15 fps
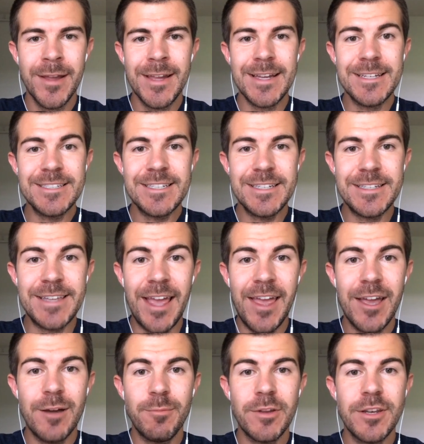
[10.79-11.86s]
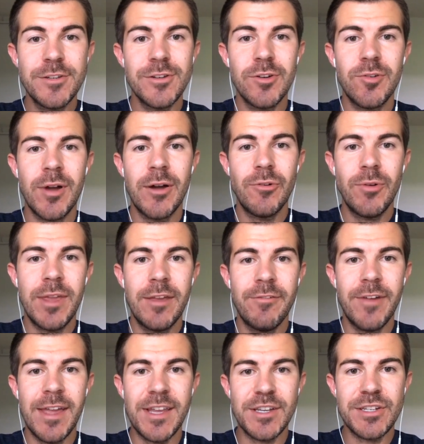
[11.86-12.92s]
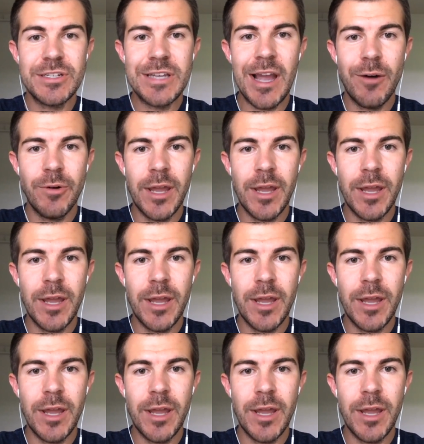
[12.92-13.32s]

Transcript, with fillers: and today I'm going to show you how to give a shout